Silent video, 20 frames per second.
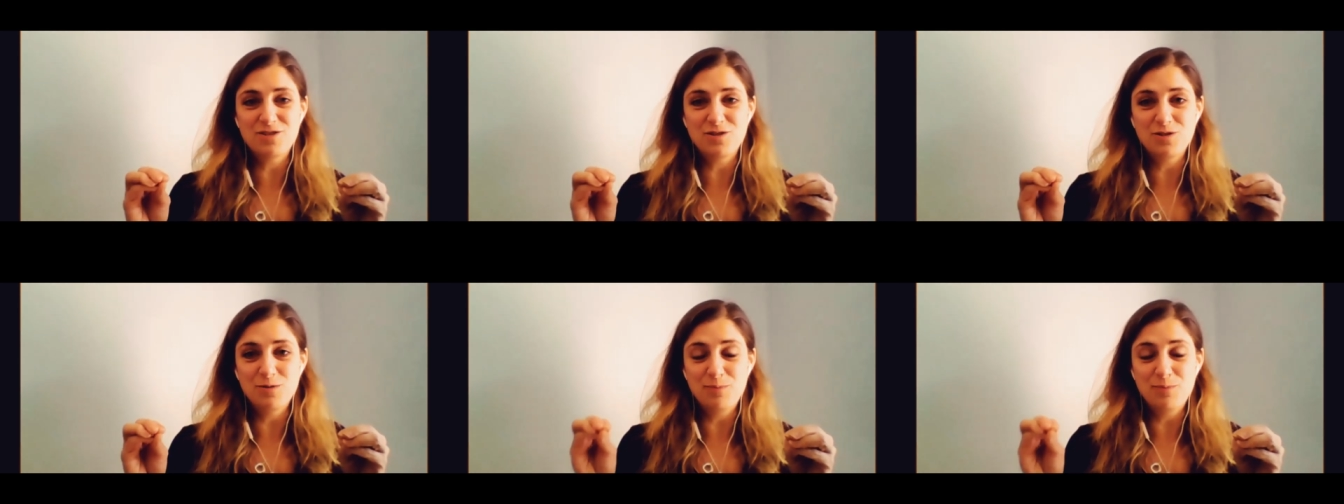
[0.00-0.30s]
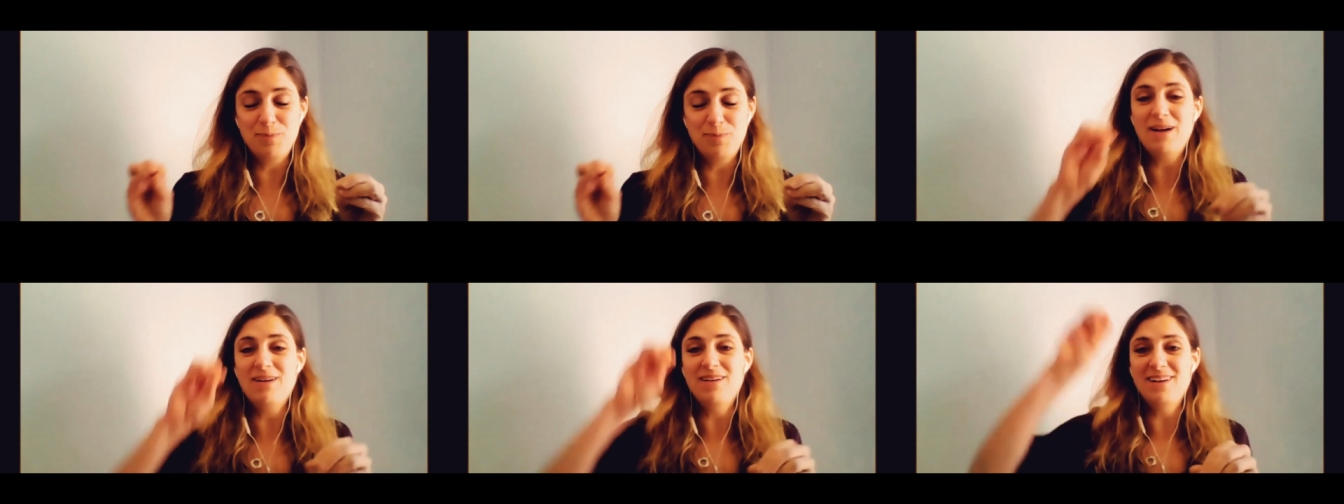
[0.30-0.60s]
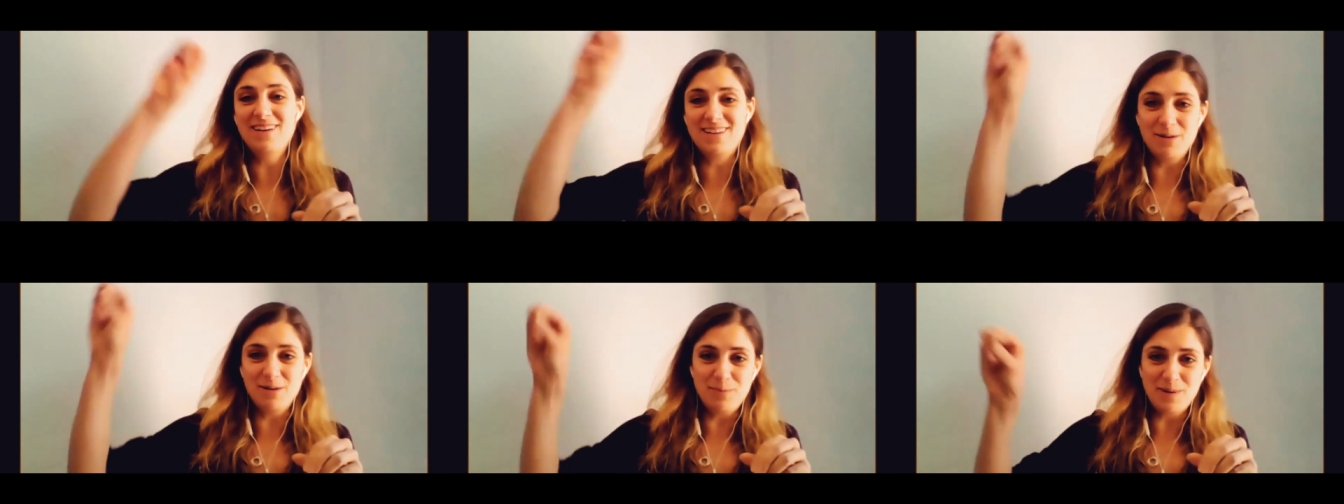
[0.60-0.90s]
to parent
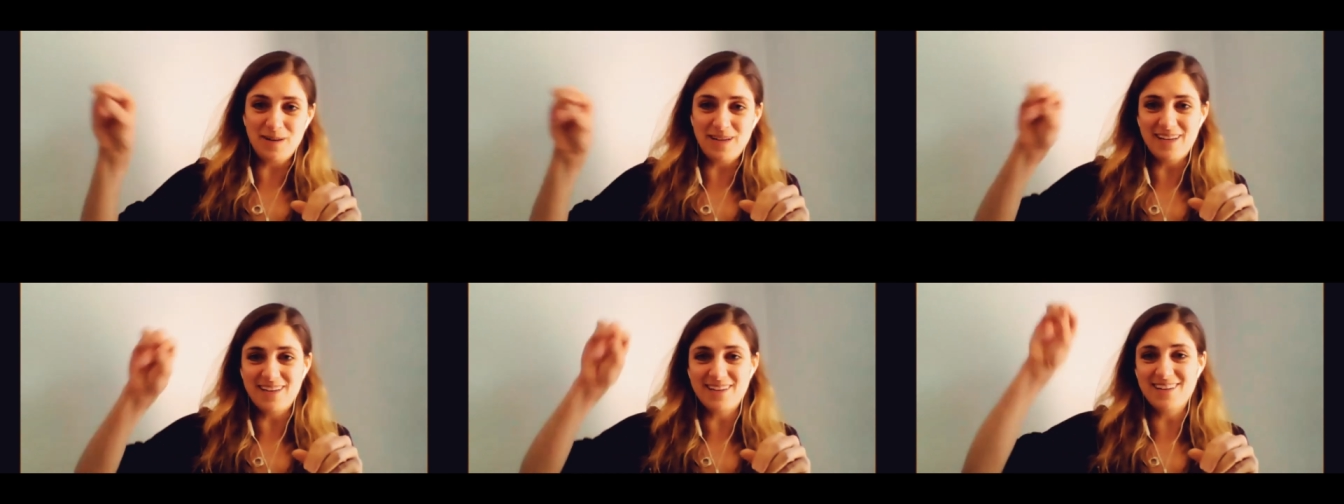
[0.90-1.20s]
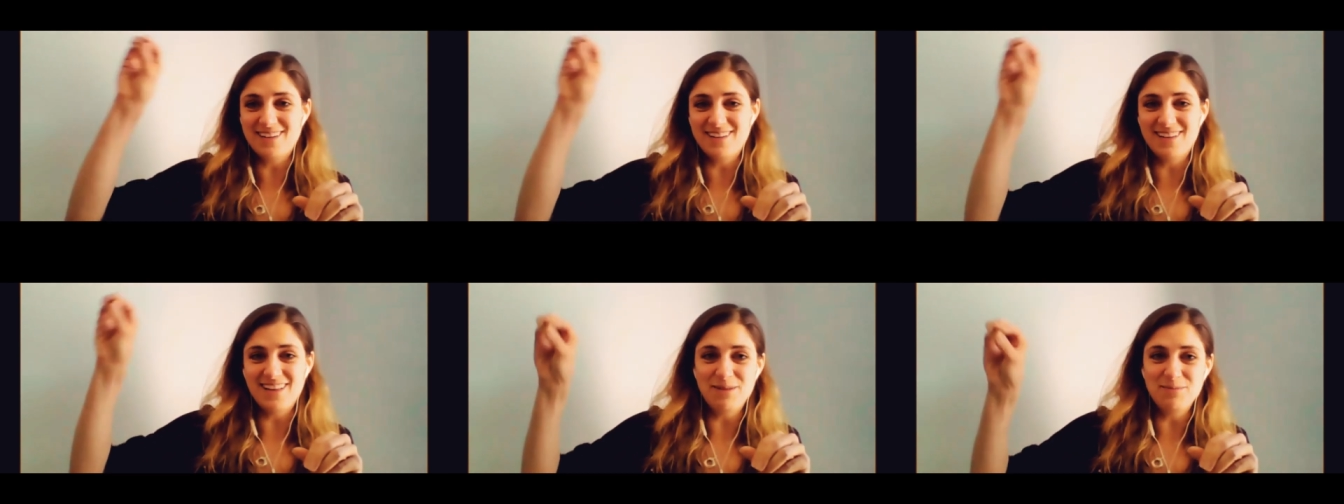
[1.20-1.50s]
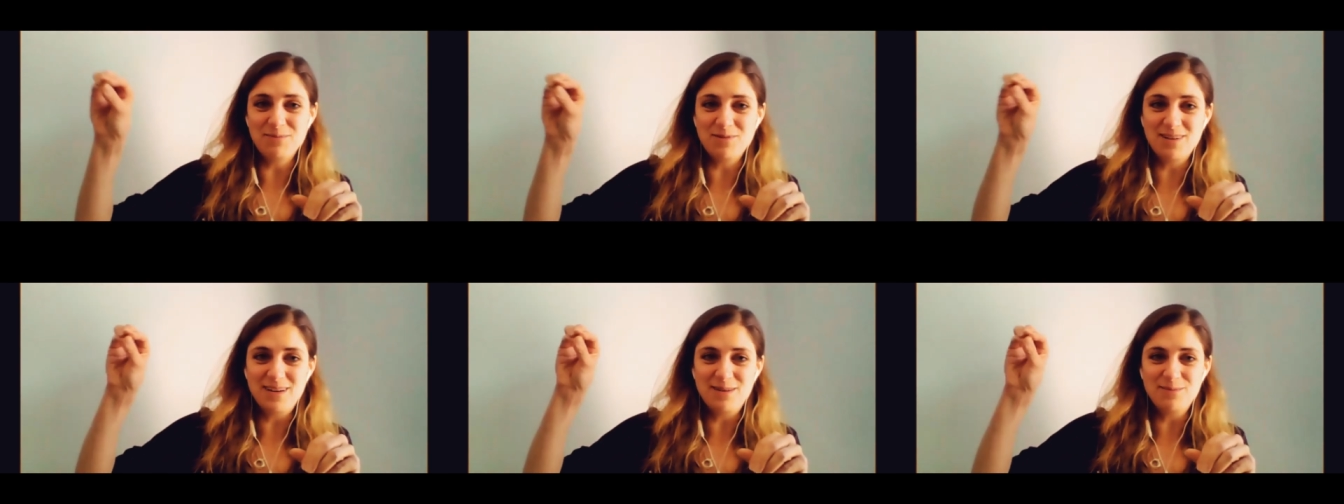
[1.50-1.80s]
company
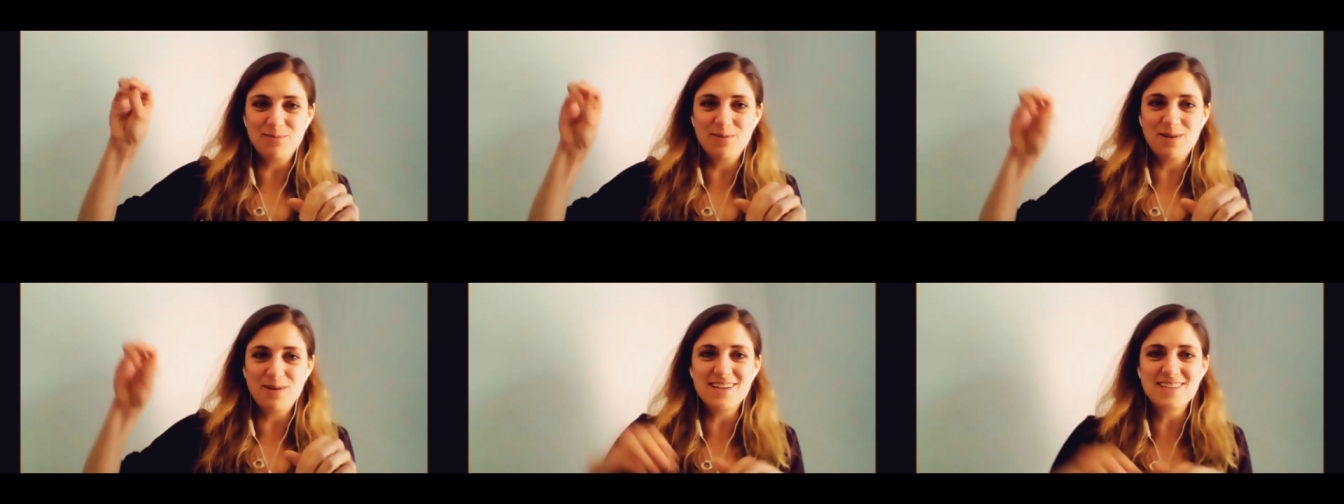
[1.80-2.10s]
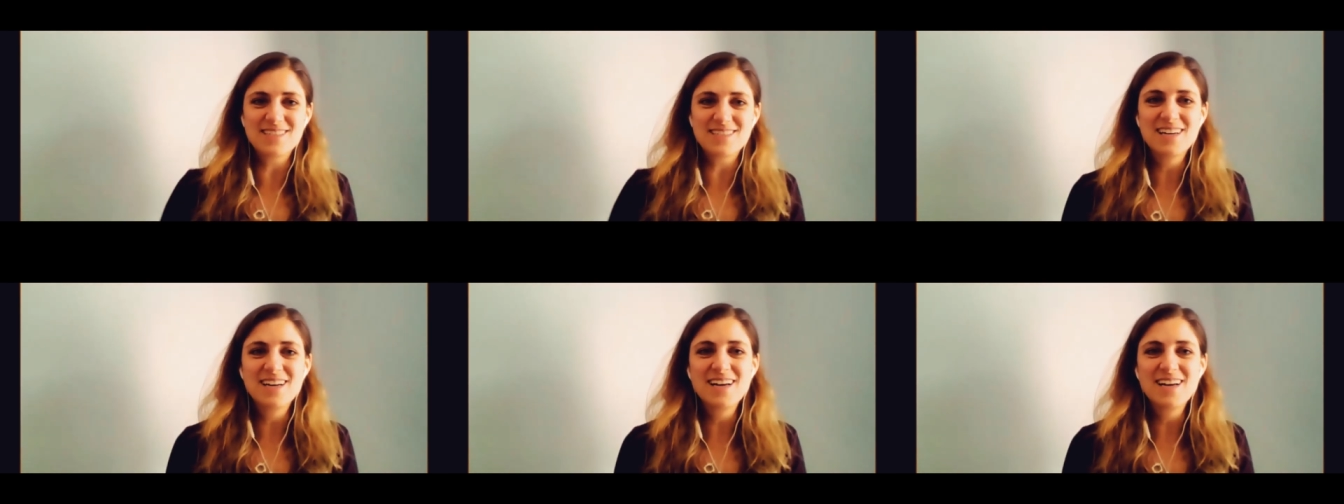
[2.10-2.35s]
conglomerate brand.